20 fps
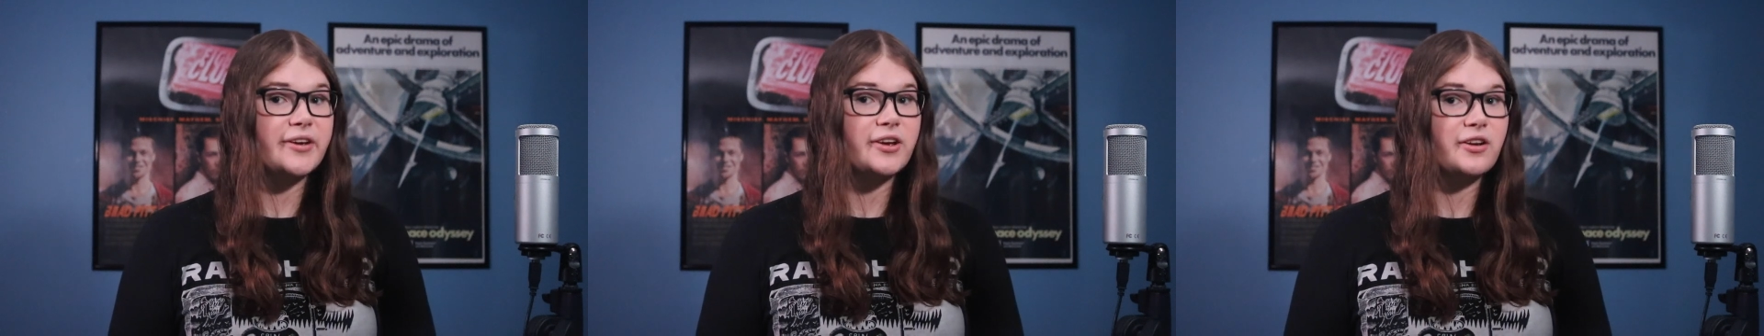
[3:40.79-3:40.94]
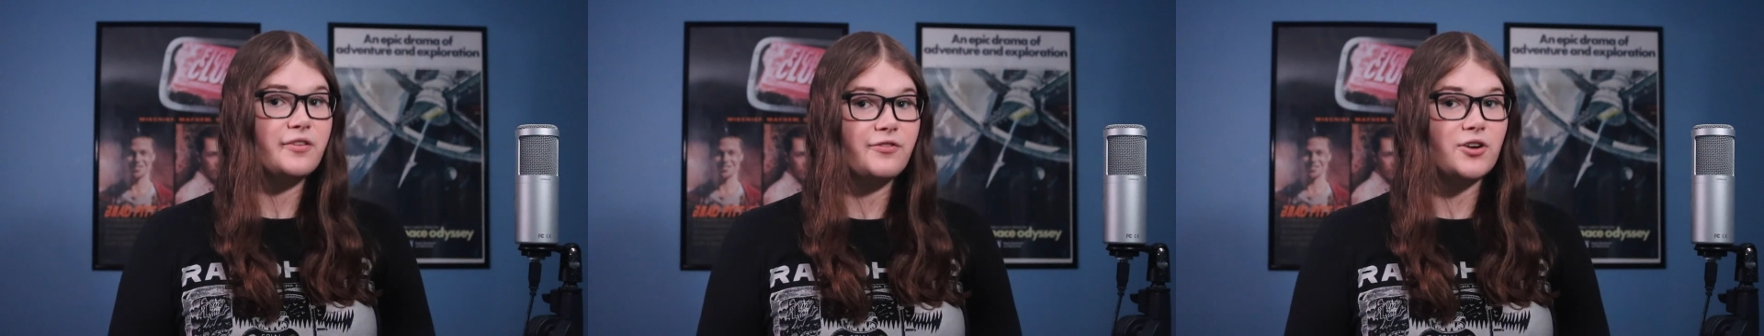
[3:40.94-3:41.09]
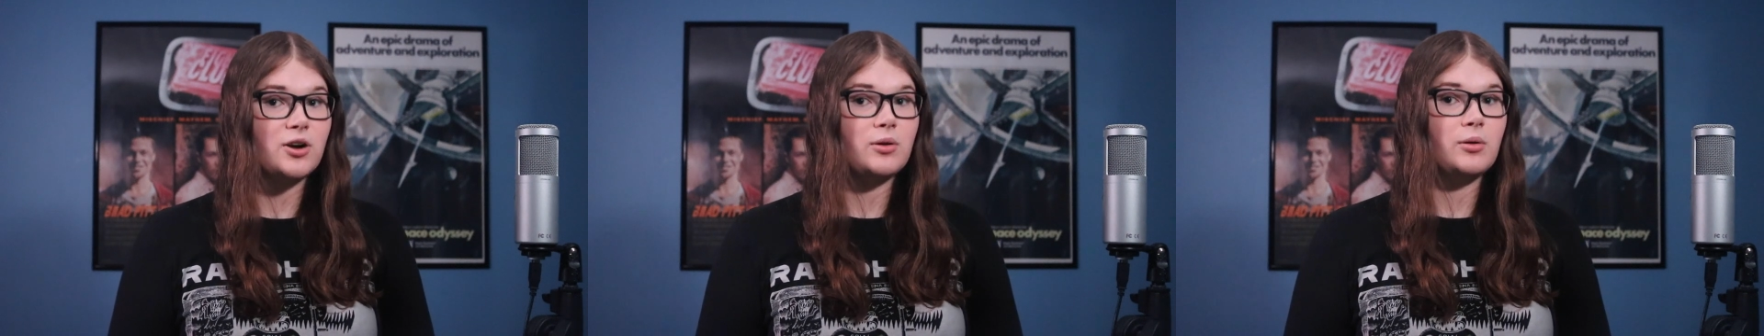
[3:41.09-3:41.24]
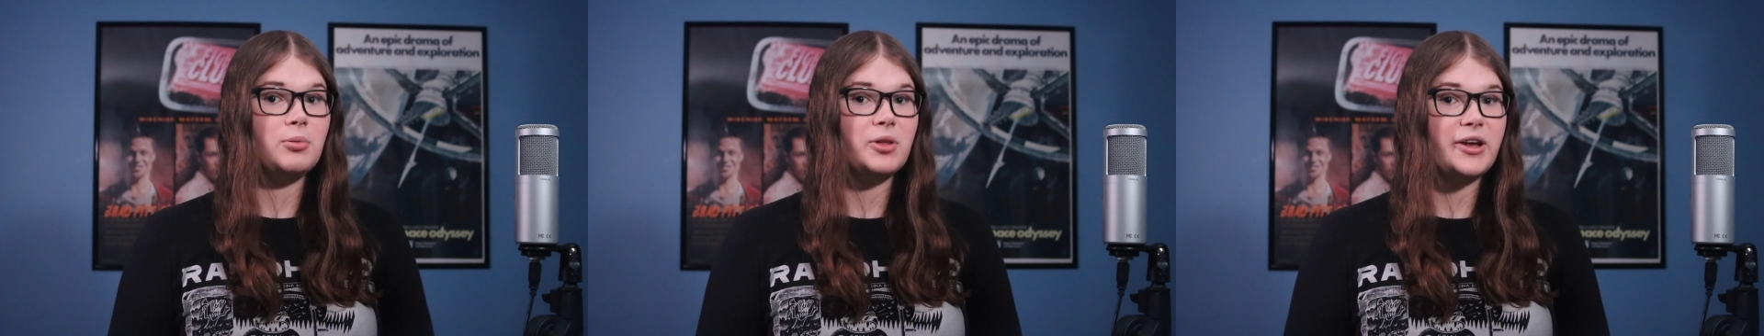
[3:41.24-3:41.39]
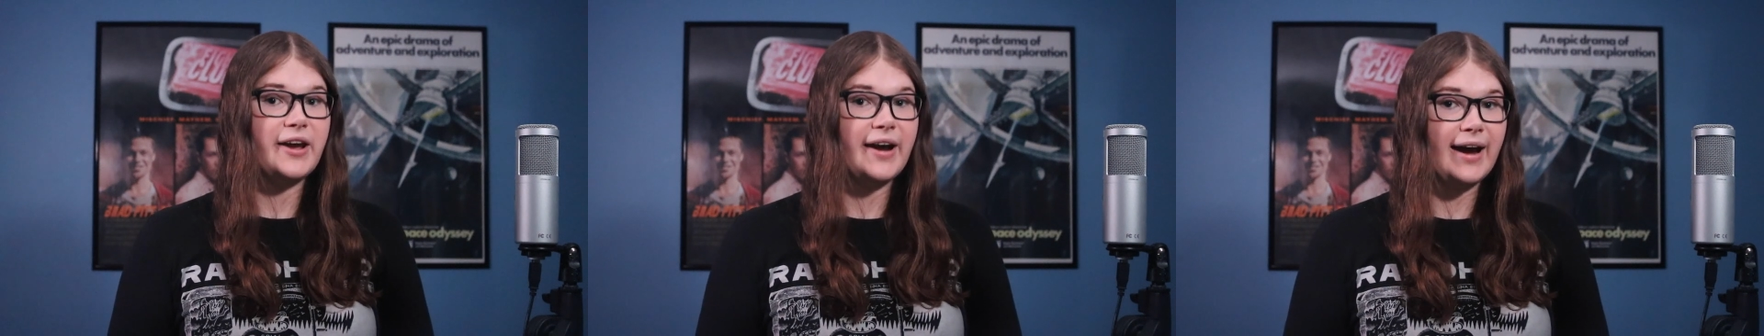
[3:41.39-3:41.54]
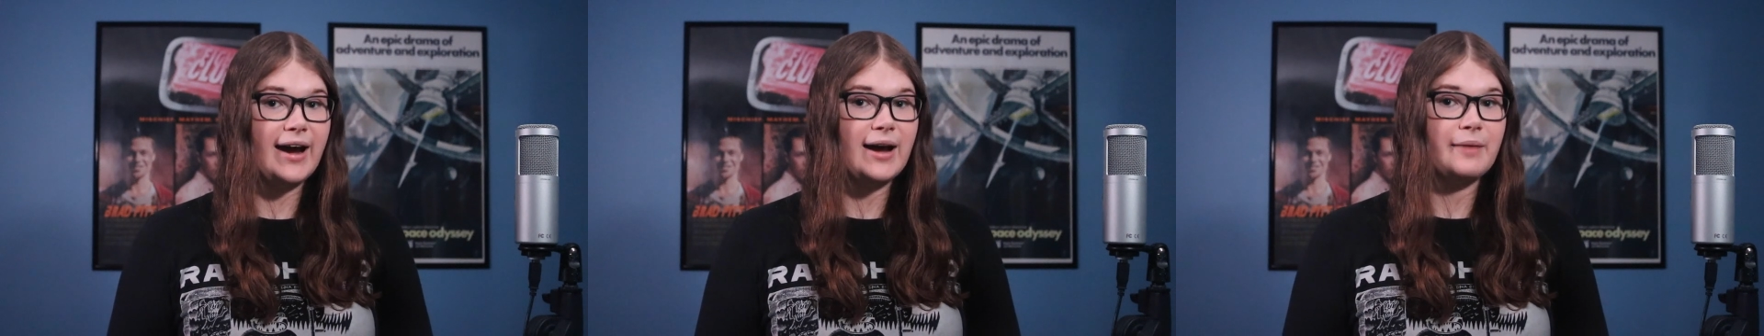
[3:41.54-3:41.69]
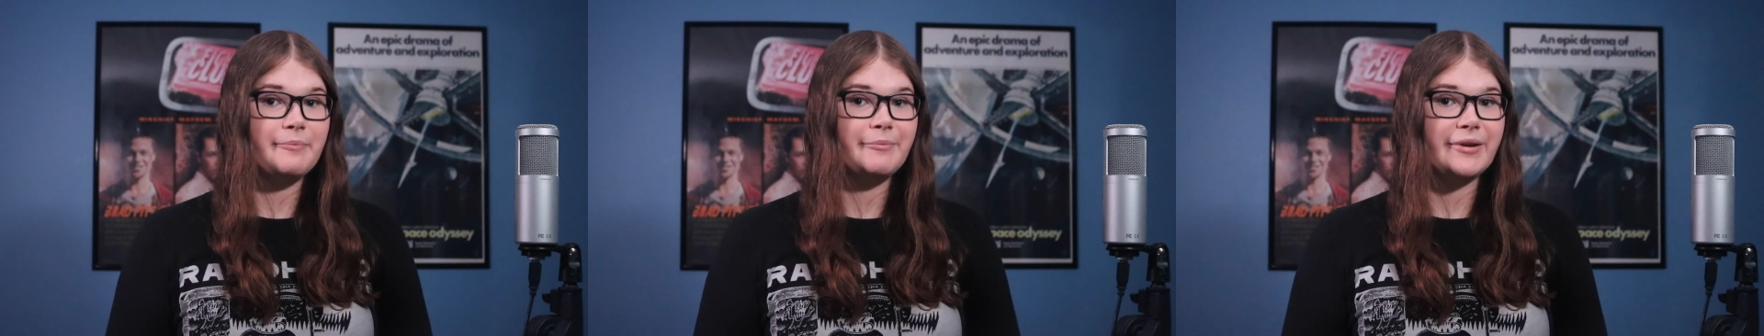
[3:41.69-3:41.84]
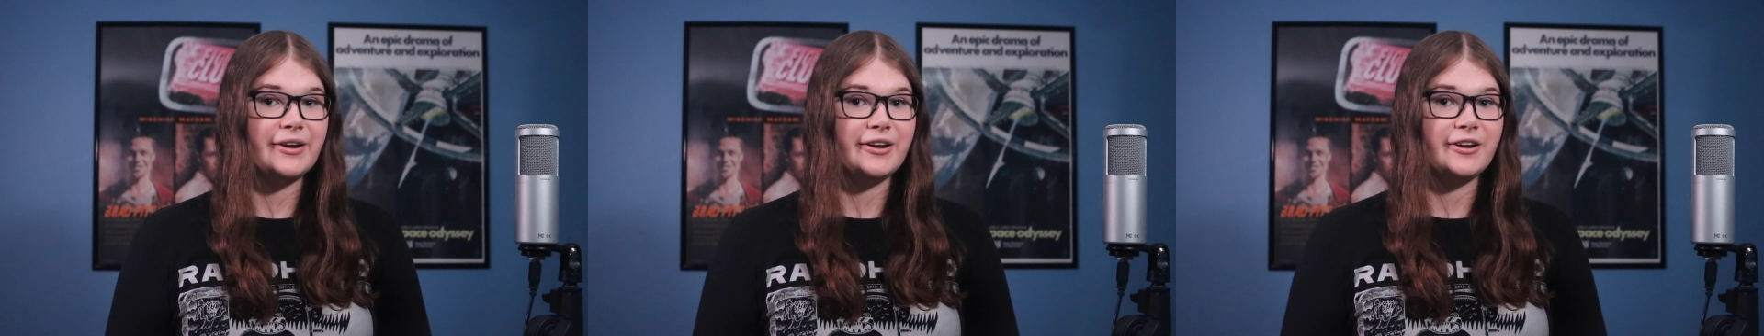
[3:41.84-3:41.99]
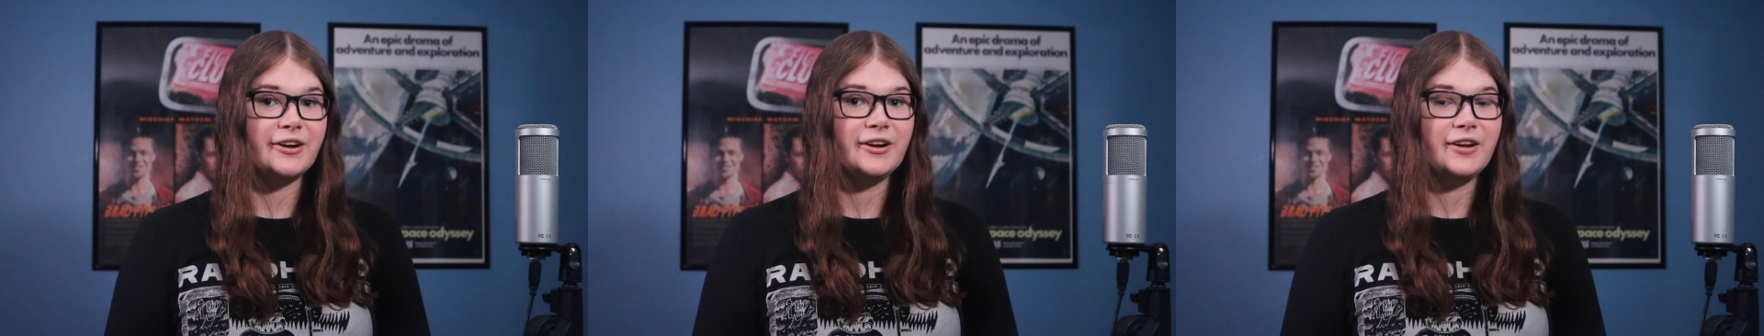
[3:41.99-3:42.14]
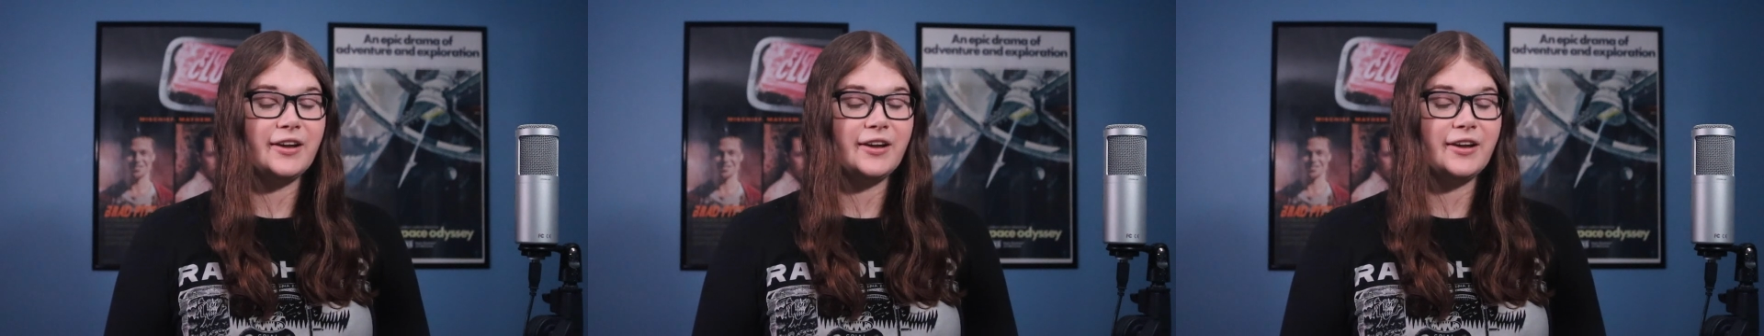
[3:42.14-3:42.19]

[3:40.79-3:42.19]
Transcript: confirmably happen.